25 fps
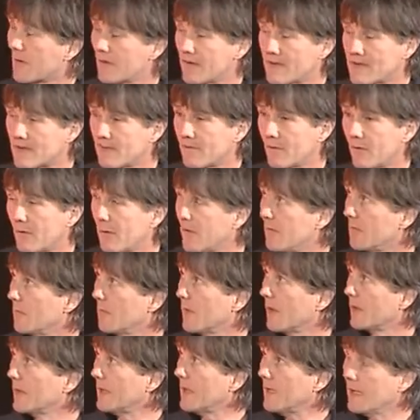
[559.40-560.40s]

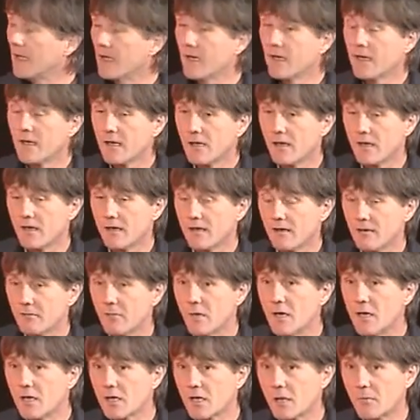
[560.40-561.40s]
transferring money,
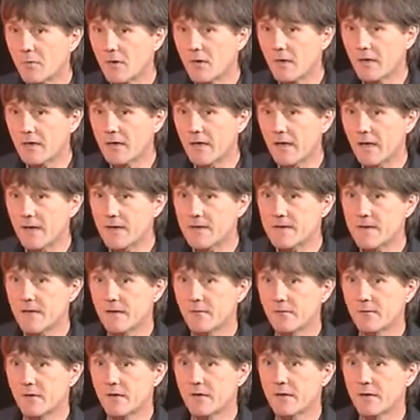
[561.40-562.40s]

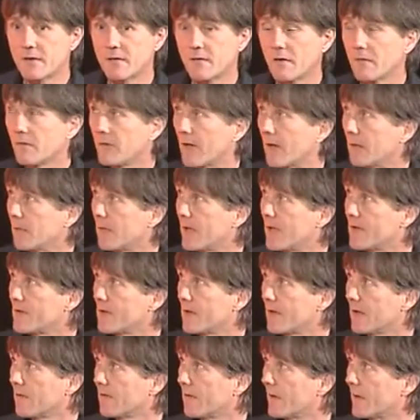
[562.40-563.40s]
communicating with
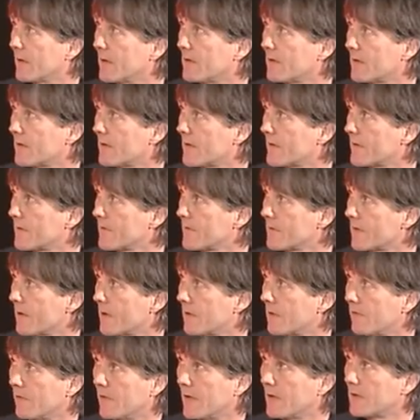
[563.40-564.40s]
families in the
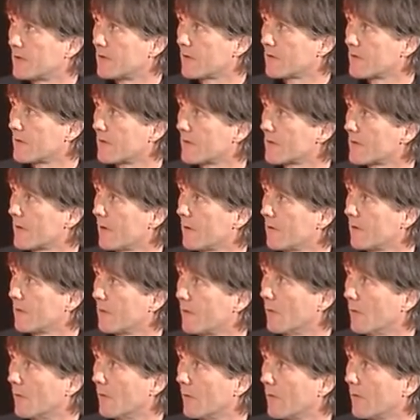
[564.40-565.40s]
villages and so
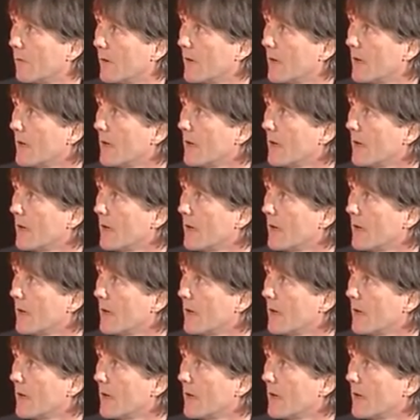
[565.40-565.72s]
forth.